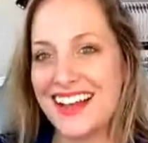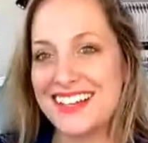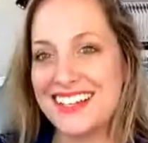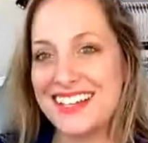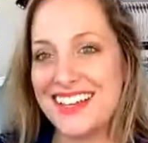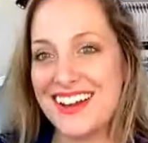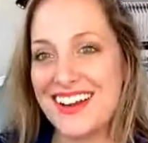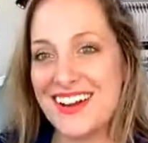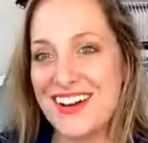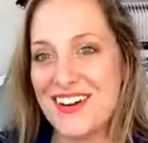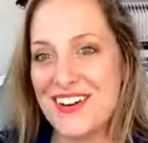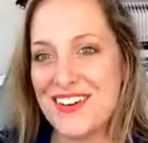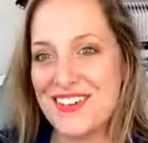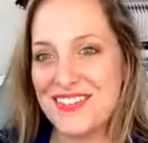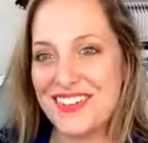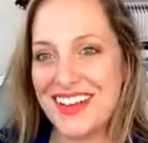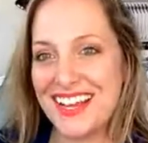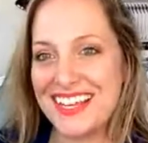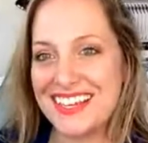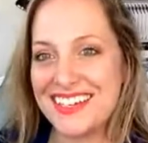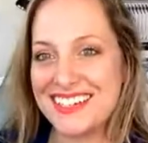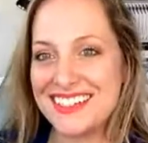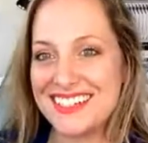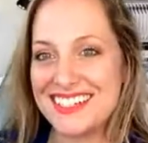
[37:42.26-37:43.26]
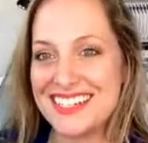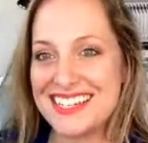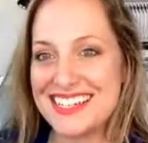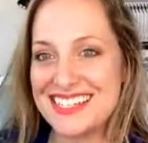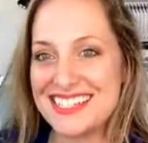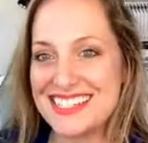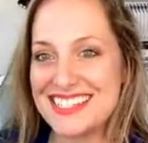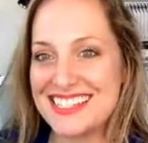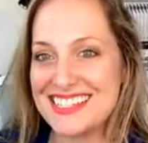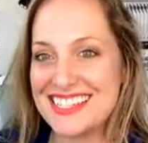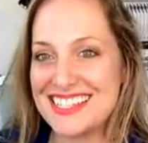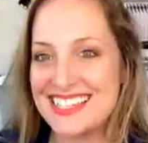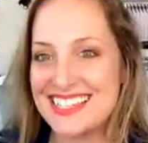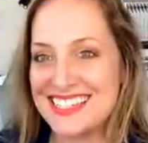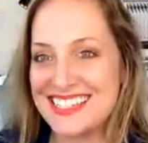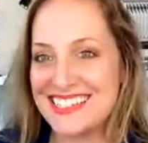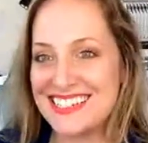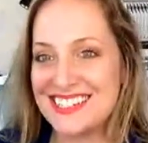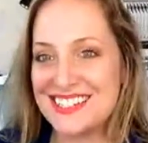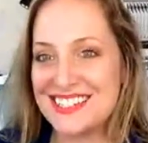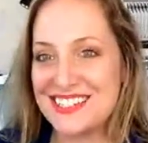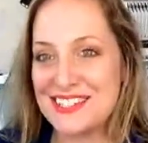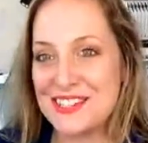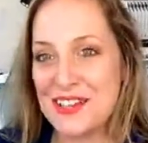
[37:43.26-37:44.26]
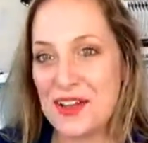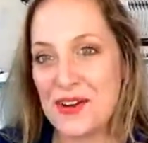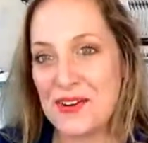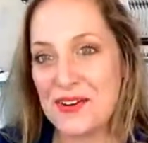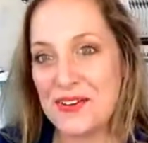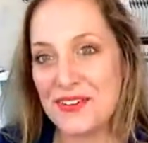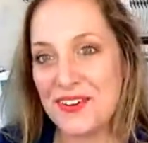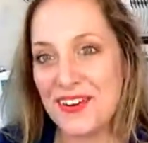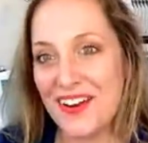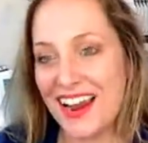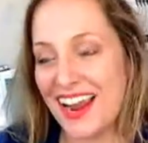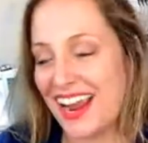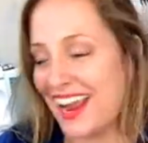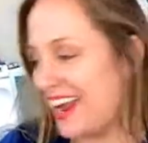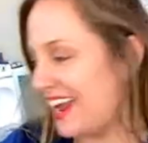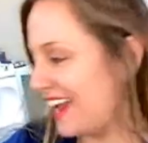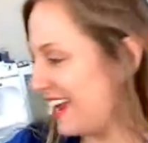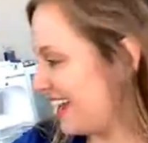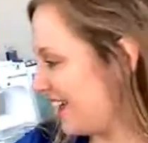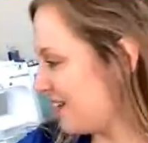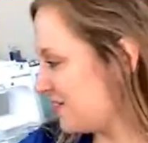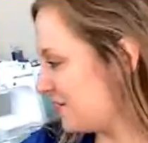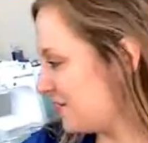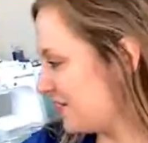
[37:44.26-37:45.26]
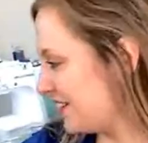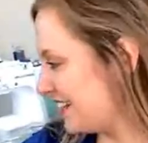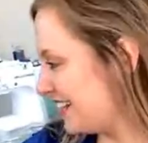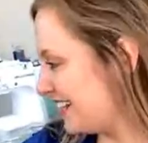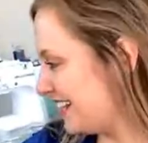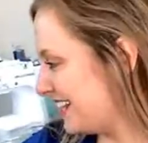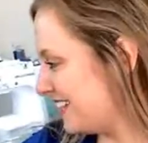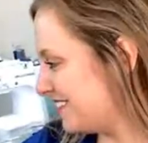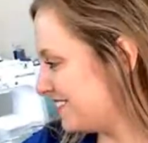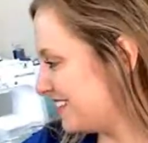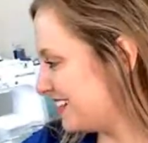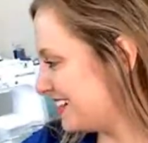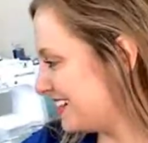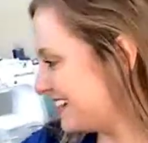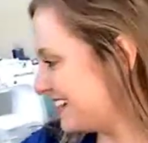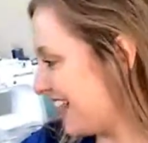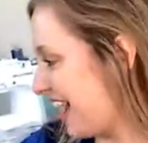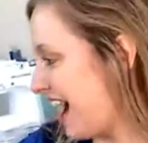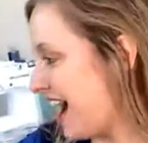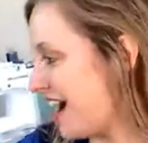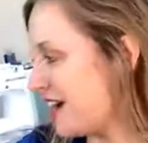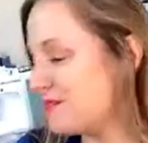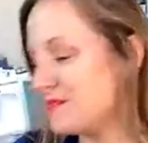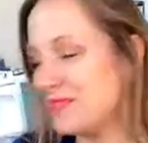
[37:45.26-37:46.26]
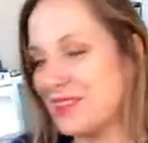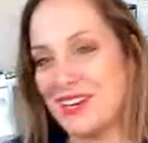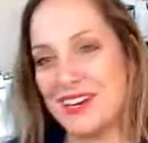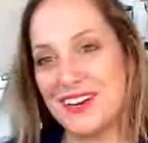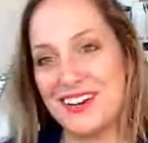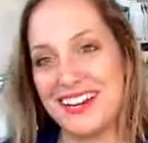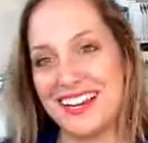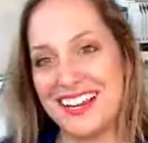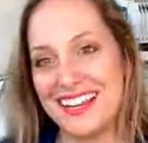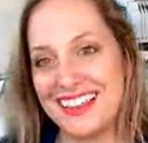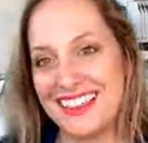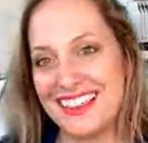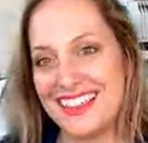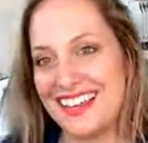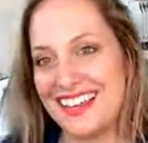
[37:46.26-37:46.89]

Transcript: Tanya, my goodness, this is so great, and I'm learning